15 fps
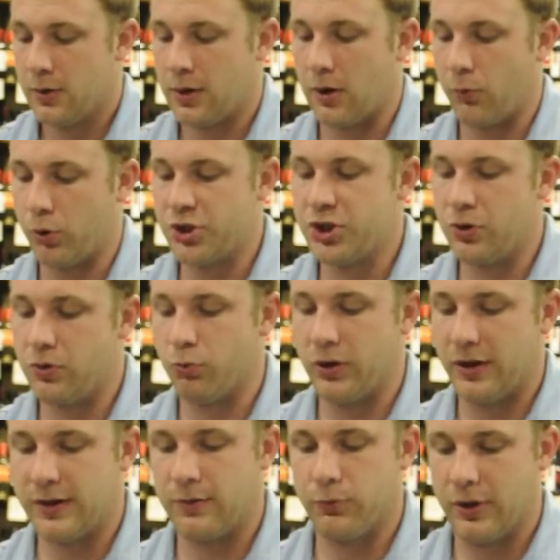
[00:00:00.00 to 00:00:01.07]
And once you
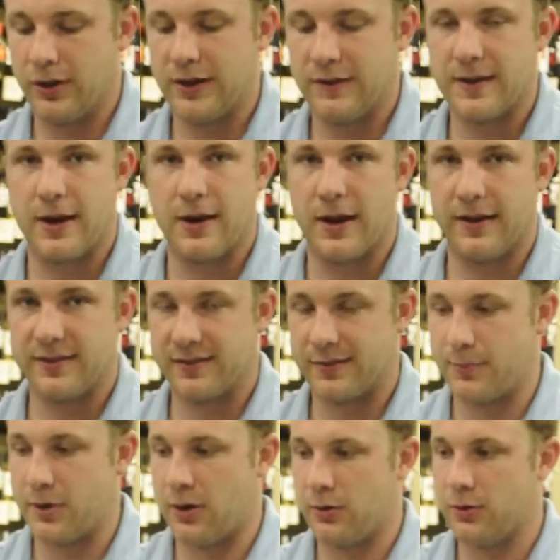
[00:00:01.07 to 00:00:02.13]
really get that nice
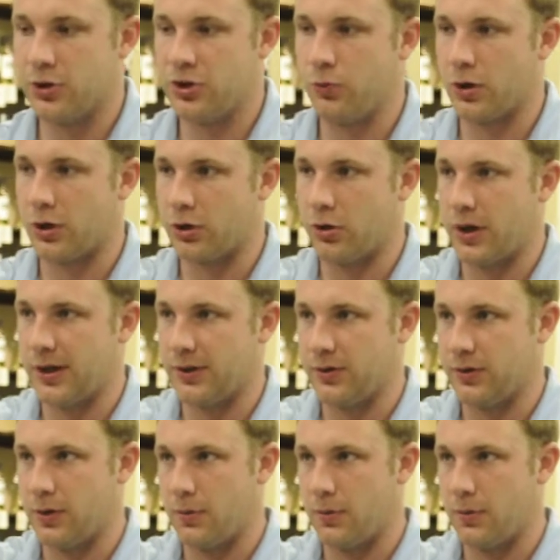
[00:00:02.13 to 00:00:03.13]
smell, you want to go ahead and